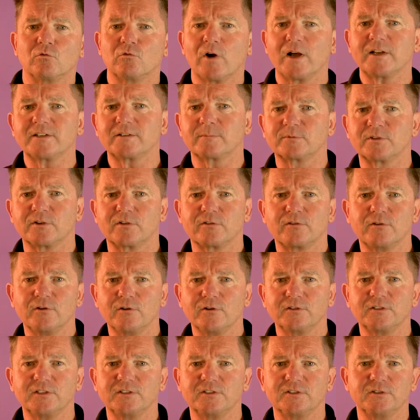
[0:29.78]
right up to
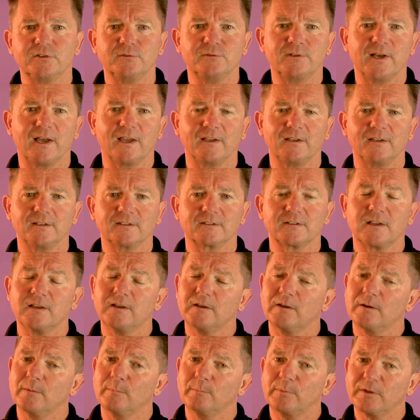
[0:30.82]
32 days,
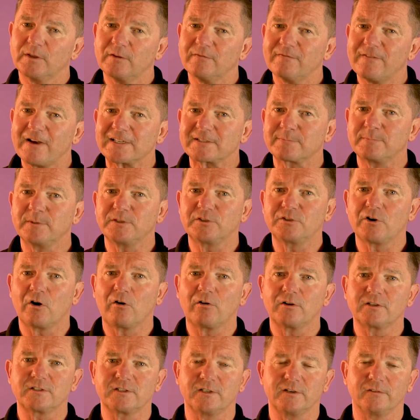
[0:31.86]
but the vast
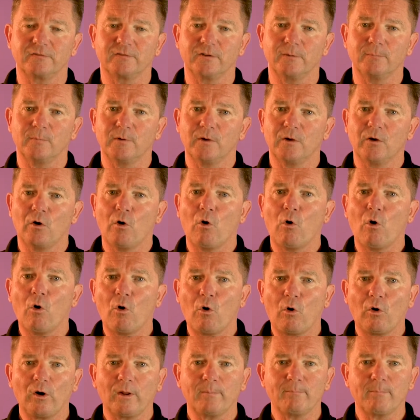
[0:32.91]
majority of them
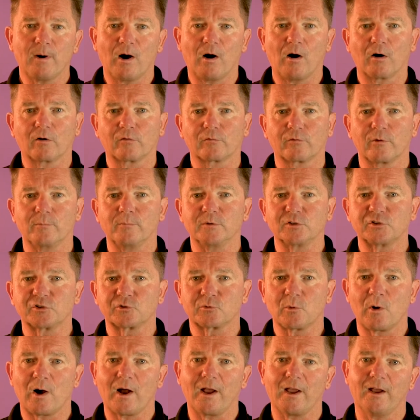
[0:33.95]
all embark from
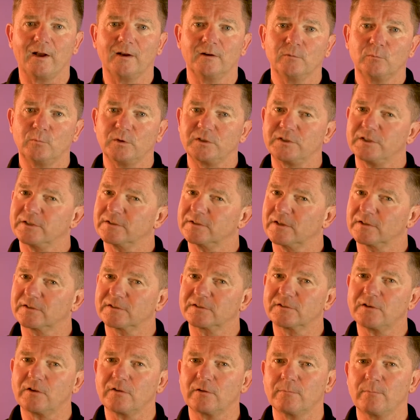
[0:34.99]
Ushuaia, which is the
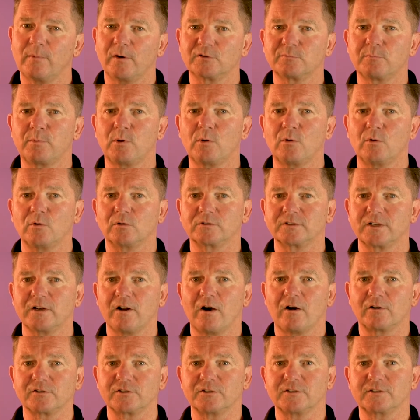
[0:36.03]
southernmost port in
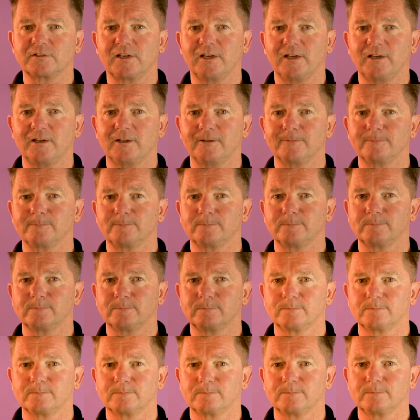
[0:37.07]
Argentina.
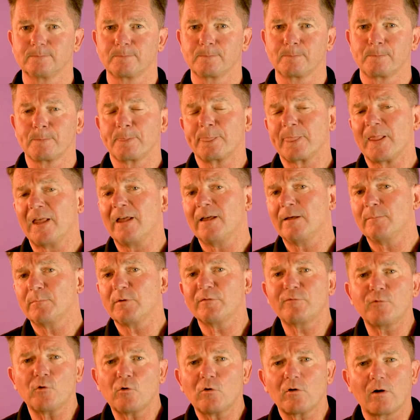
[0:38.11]

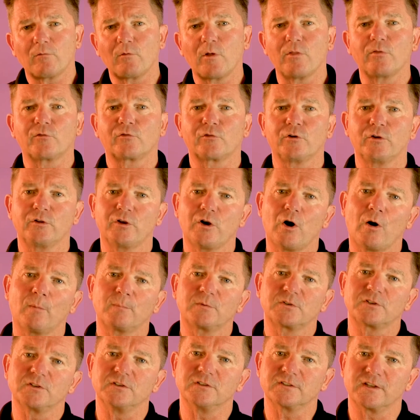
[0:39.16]
Before I run through the
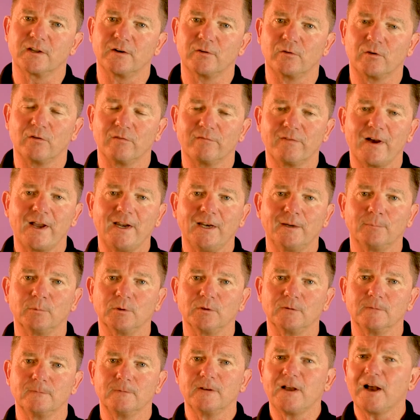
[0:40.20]
options that are
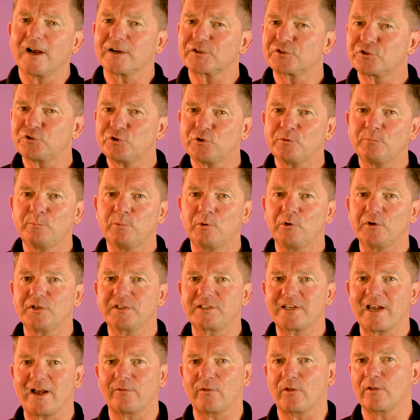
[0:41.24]
available, I should
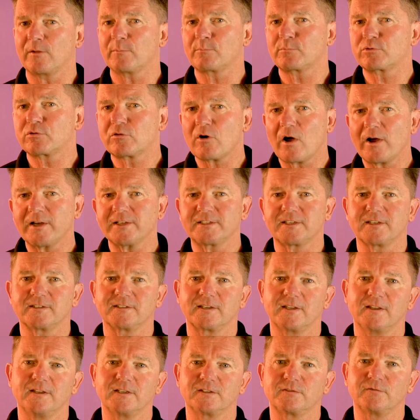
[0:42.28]
point out that the prices
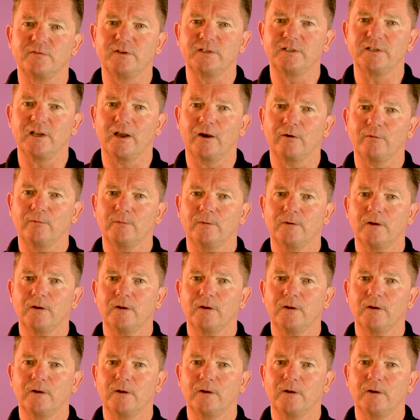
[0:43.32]
in this video